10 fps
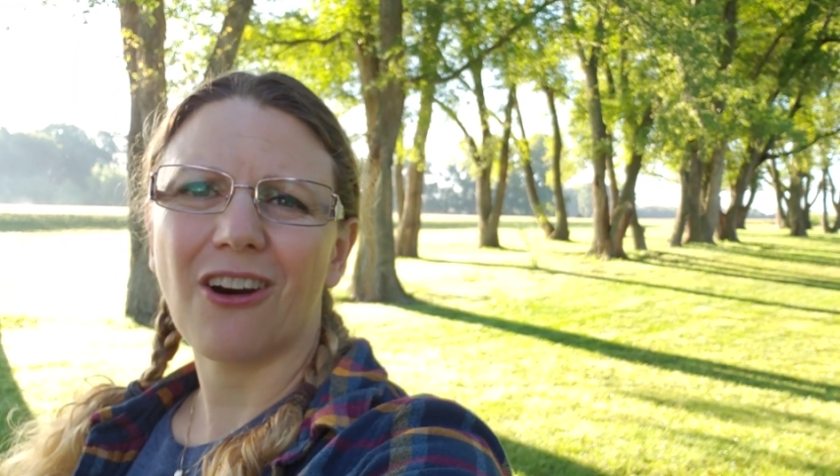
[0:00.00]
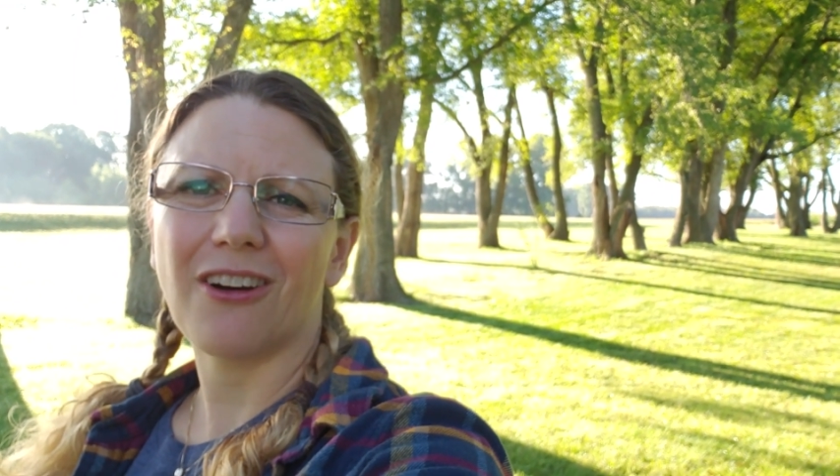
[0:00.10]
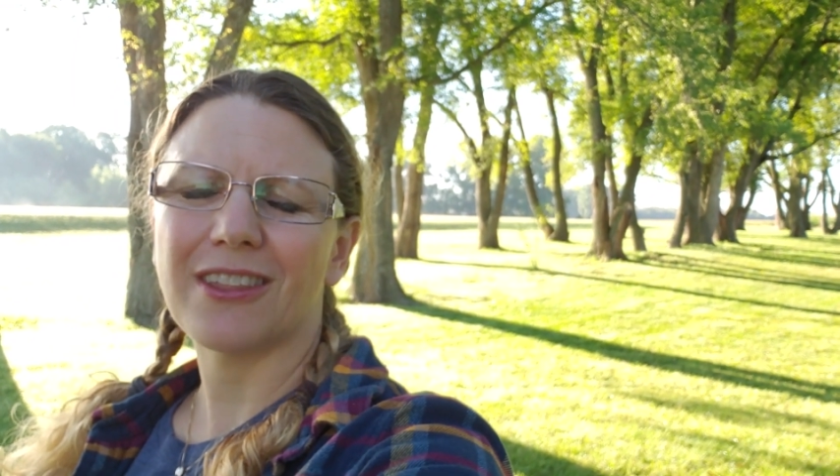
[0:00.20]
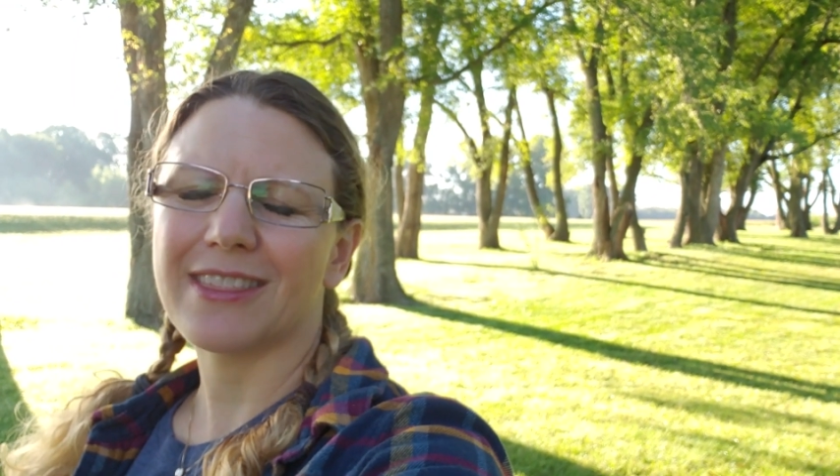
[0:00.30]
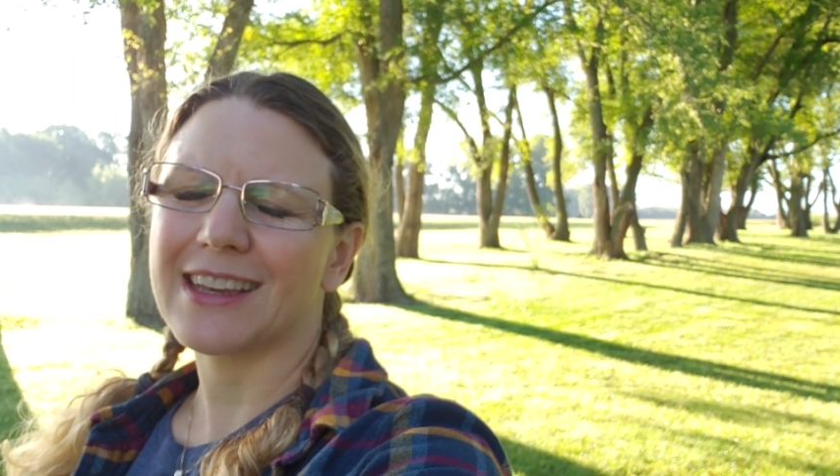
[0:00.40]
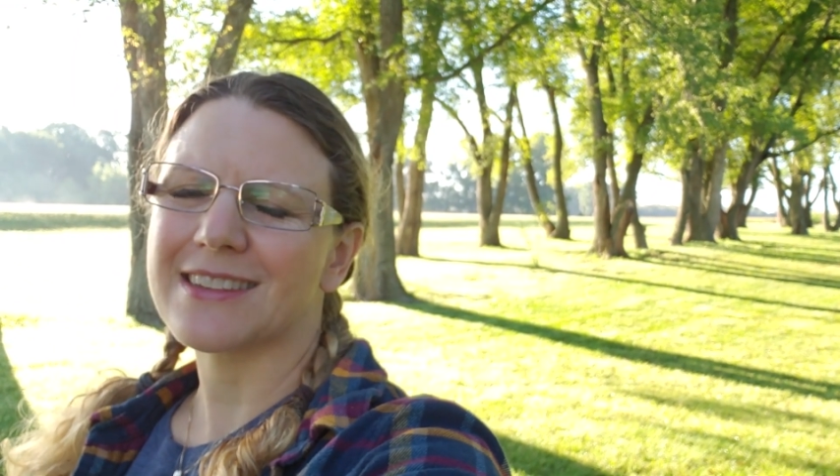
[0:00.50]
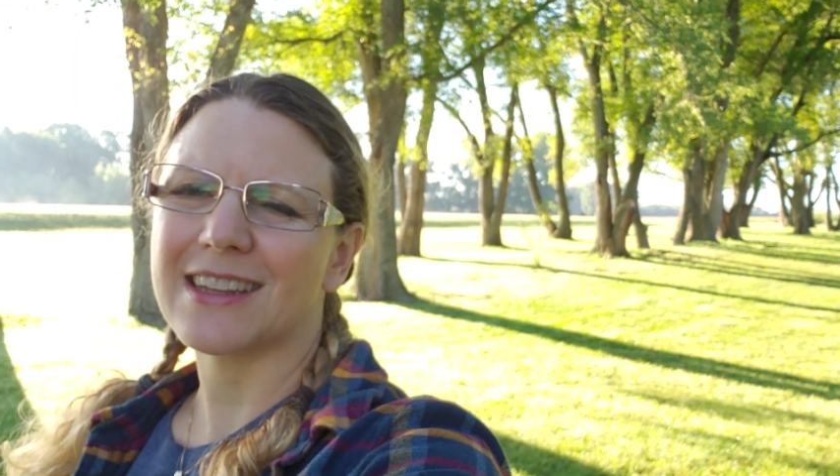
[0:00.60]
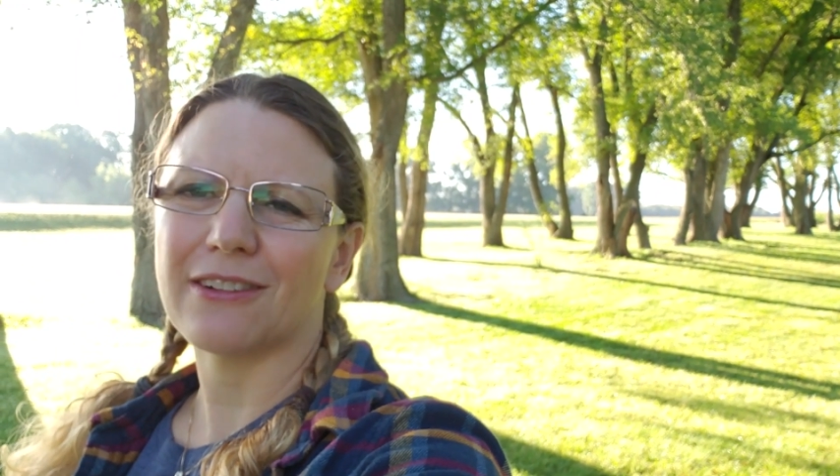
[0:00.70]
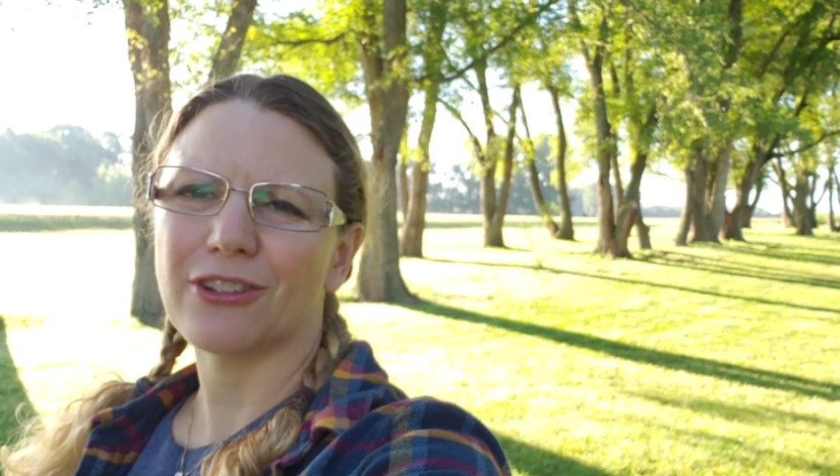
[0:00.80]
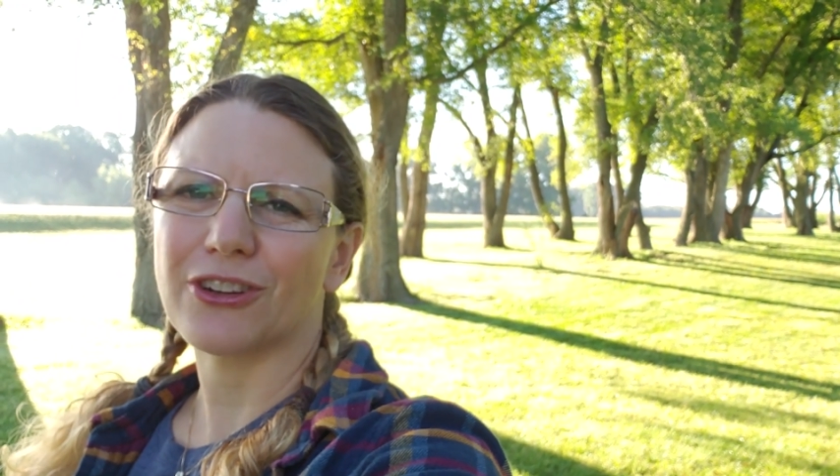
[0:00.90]
all the things
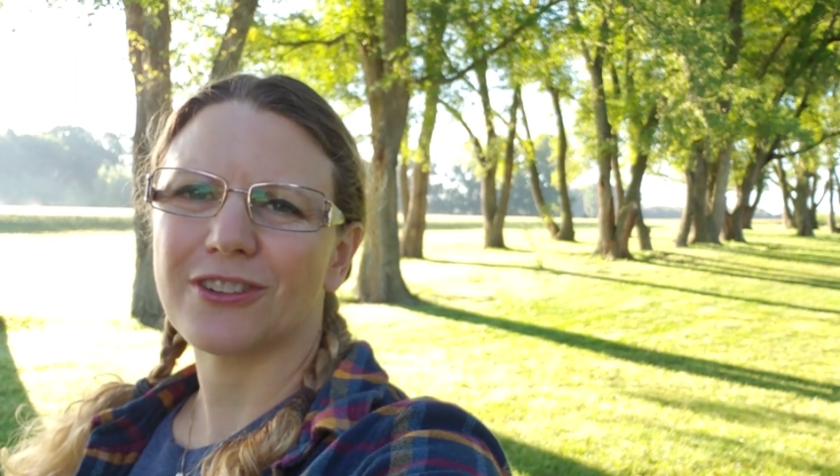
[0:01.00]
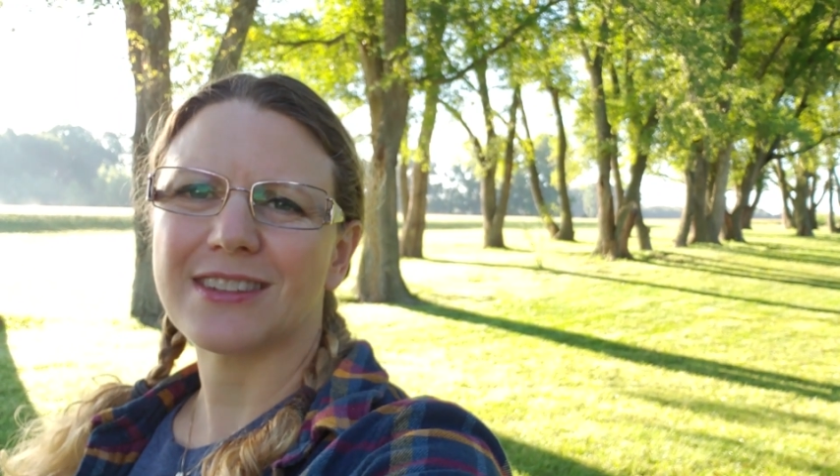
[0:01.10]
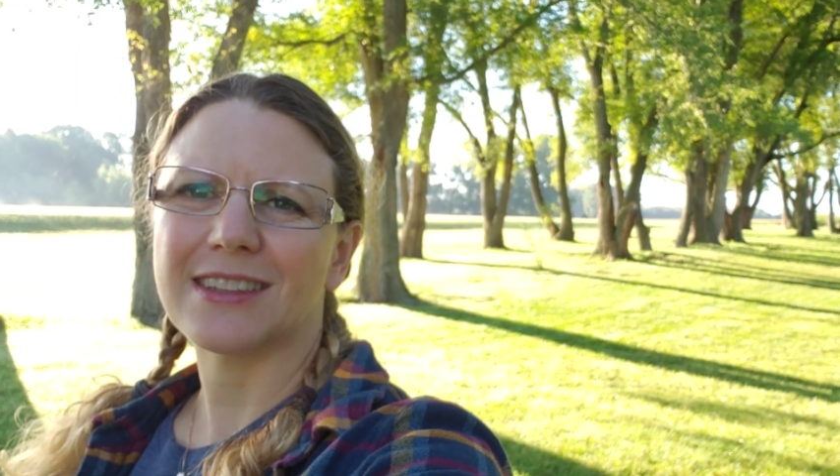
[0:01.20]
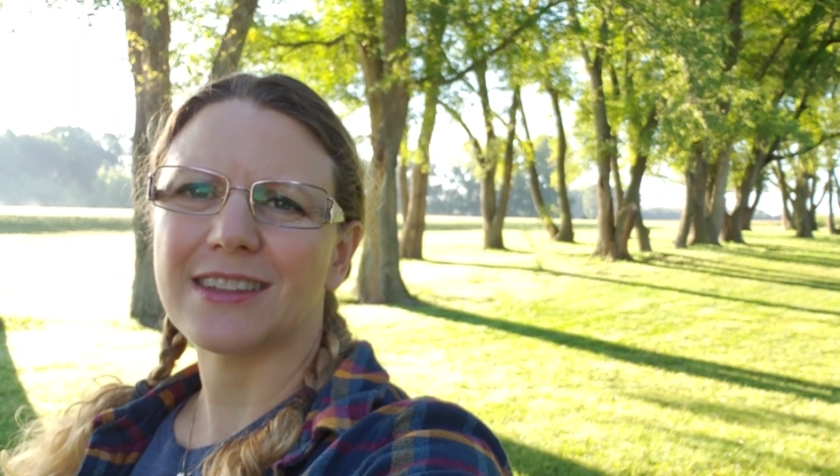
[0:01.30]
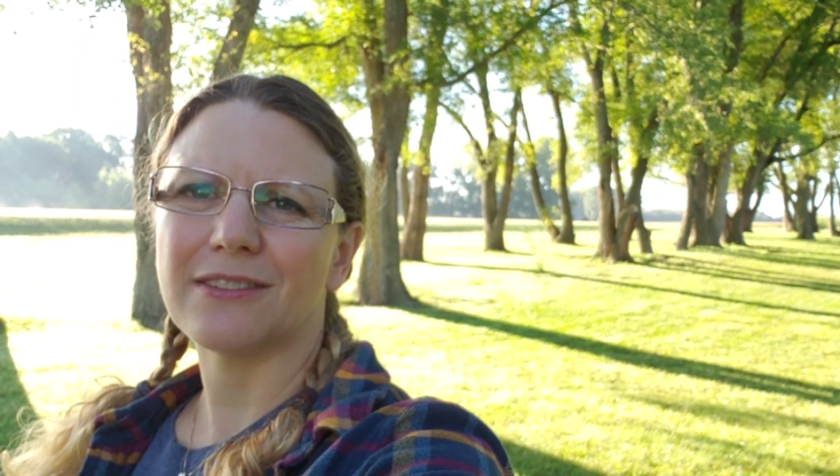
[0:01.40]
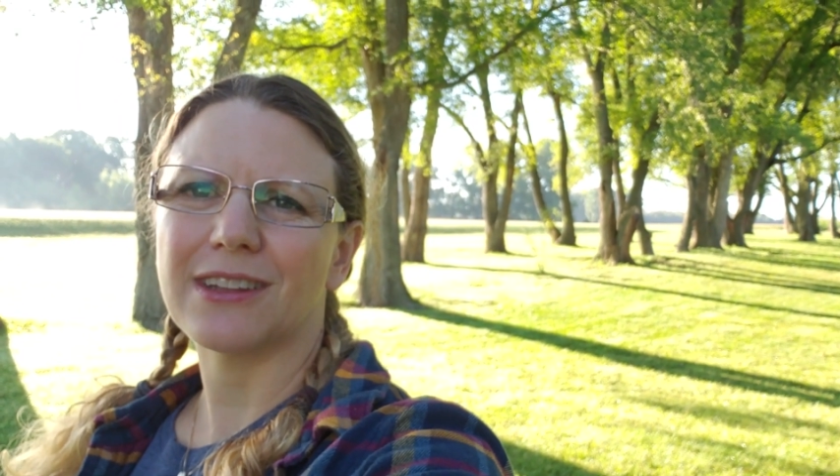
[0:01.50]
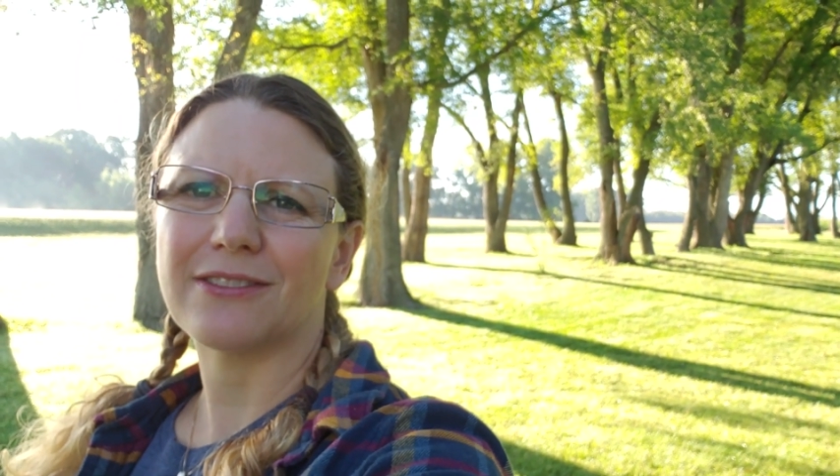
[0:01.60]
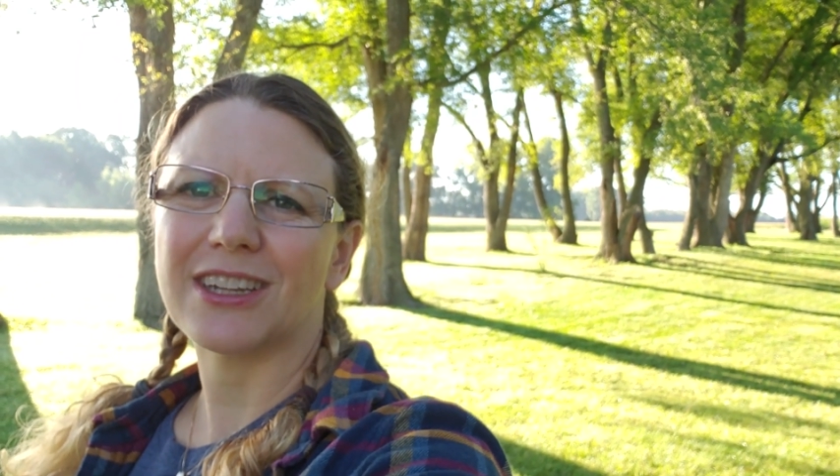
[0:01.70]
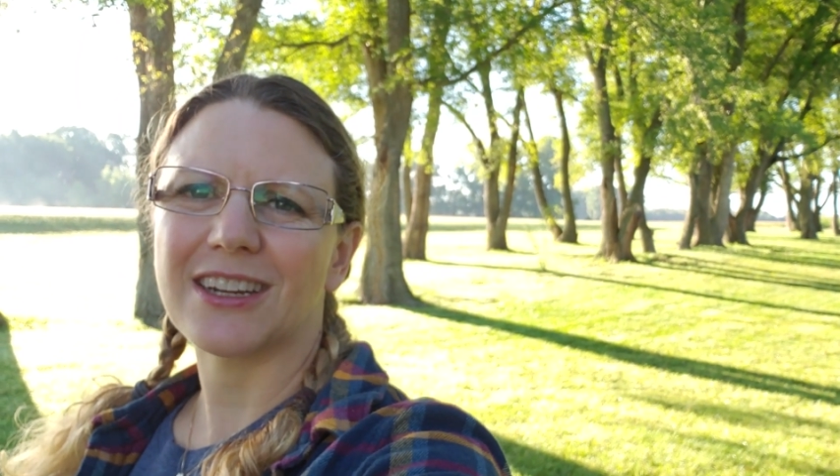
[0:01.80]
that I've learned since I've lived